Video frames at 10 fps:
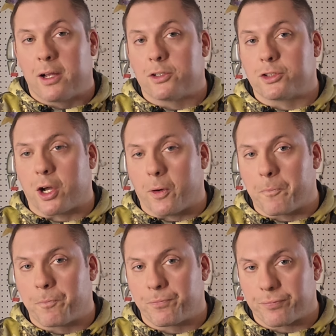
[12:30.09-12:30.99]

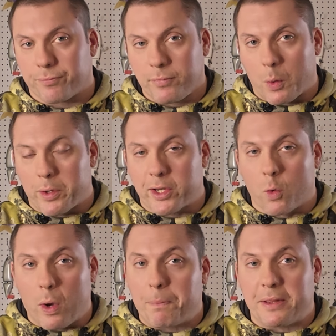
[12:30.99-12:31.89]
So when you're
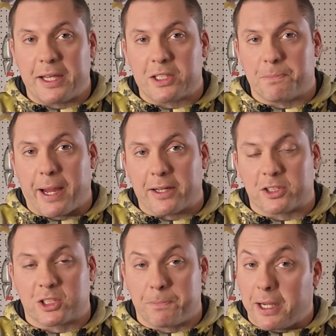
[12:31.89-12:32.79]
whipping these baits,
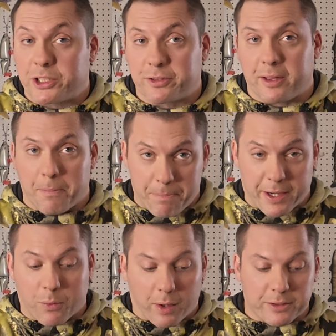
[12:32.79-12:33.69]
especially the
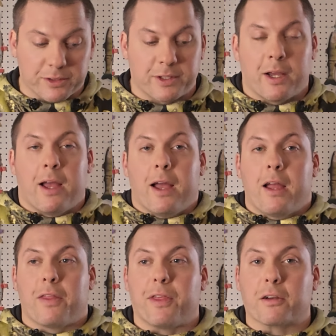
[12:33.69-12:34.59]
big ones,
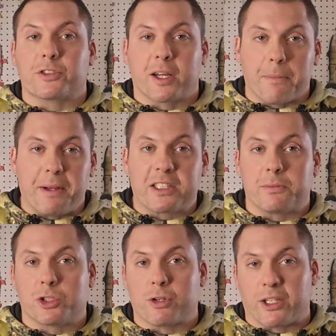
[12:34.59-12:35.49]
there's going to be some
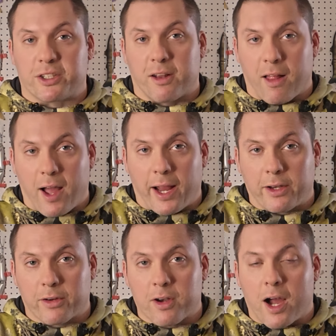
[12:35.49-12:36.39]
stretch in the line.
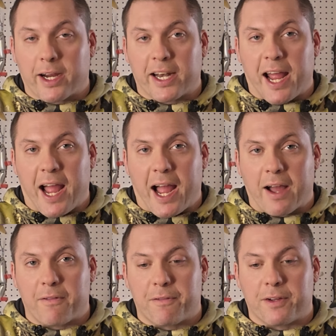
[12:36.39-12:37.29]
You're not going to
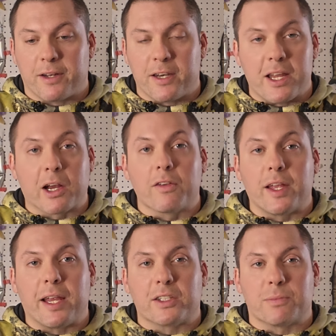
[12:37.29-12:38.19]
have
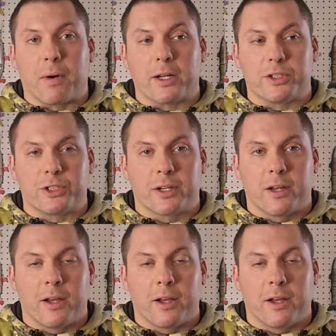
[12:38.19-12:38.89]
nearly as much